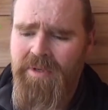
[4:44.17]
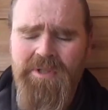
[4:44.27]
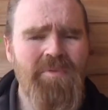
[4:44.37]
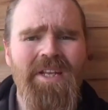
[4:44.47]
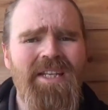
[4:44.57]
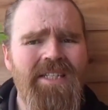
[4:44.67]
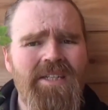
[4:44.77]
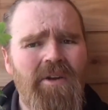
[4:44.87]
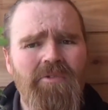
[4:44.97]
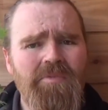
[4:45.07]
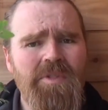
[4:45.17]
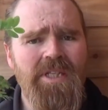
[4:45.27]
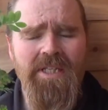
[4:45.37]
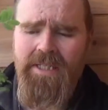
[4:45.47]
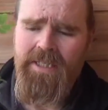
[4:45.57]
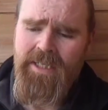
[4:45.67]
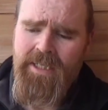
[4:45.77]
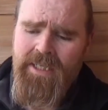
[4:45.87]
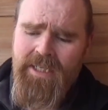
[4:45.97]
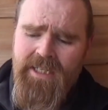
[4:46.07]
but it's really easy to grow from seed.
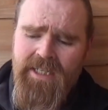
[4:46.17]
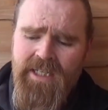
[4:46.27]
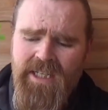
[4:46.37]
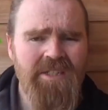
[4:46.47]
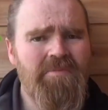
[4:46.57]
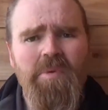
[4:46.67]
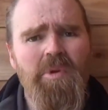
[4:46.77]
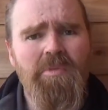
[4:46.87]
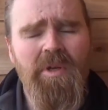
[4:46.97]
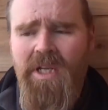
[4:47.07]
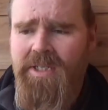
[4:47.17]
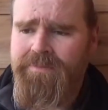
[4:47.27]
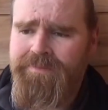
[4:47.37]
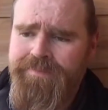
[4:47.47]
Uh, I just bought them online.